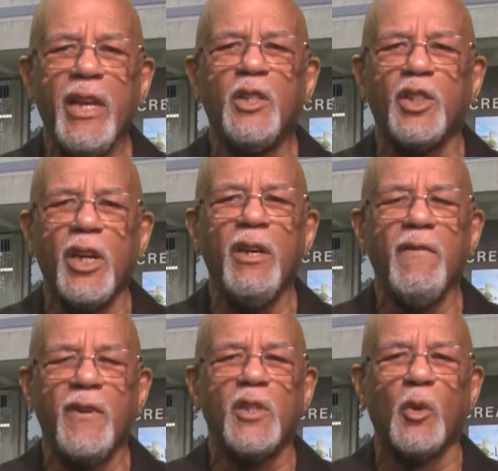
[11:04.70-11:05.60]
each
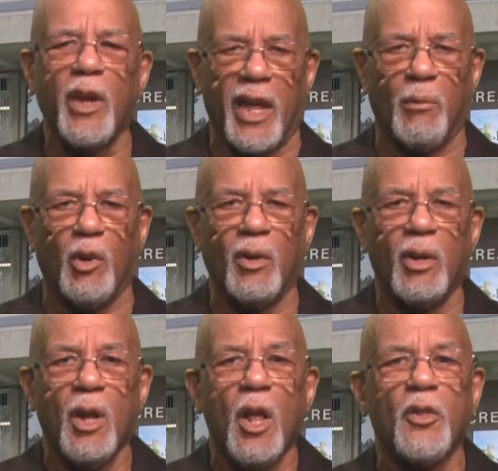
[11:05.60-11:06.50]
individual animal
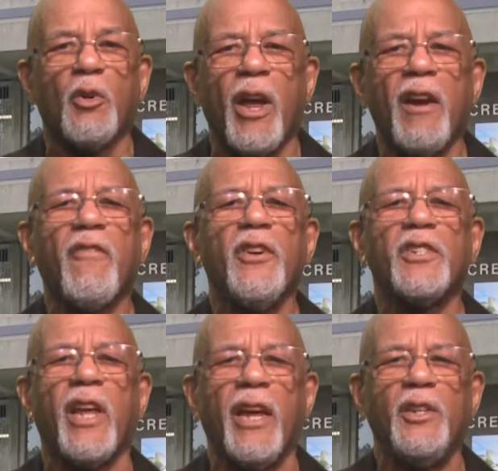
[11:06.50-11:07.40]
through every
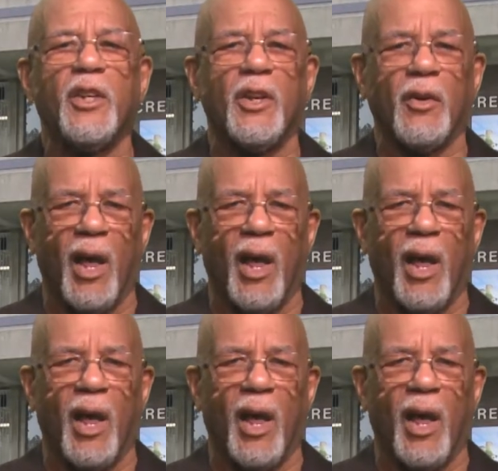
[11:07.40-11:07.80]
stage in their